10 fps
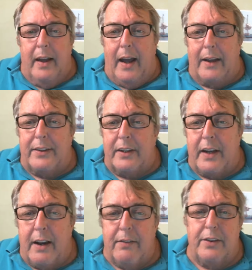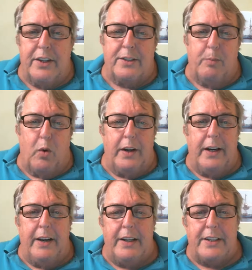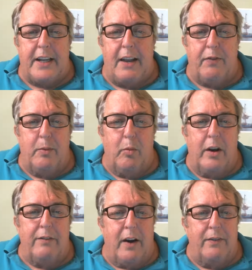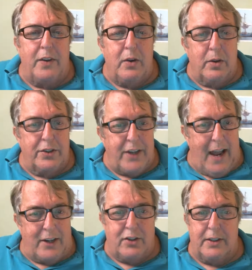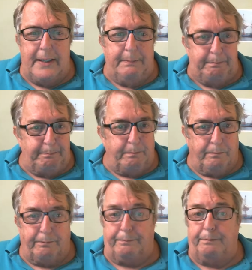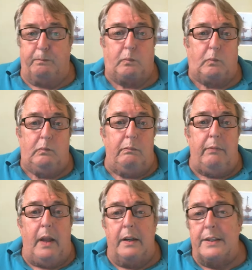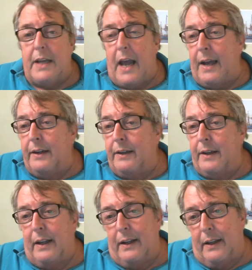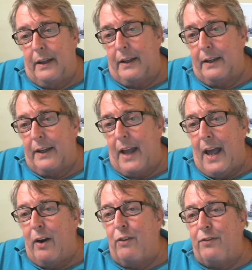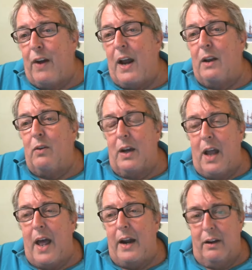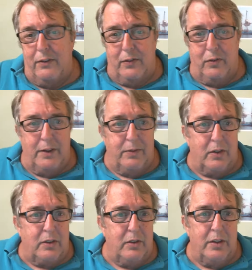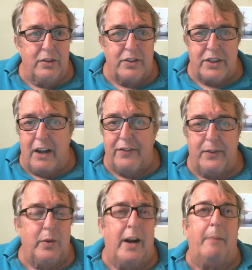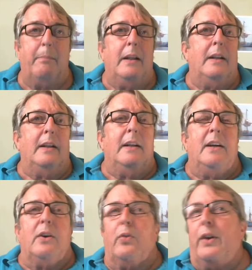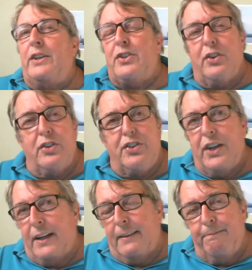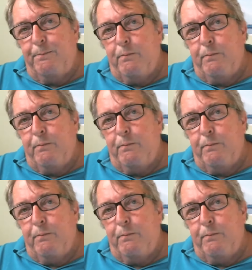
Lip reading: to cover this morning, and this came from one of our viewers actually, because I don't follow a lot of river cruise stuff, and when I'm researching,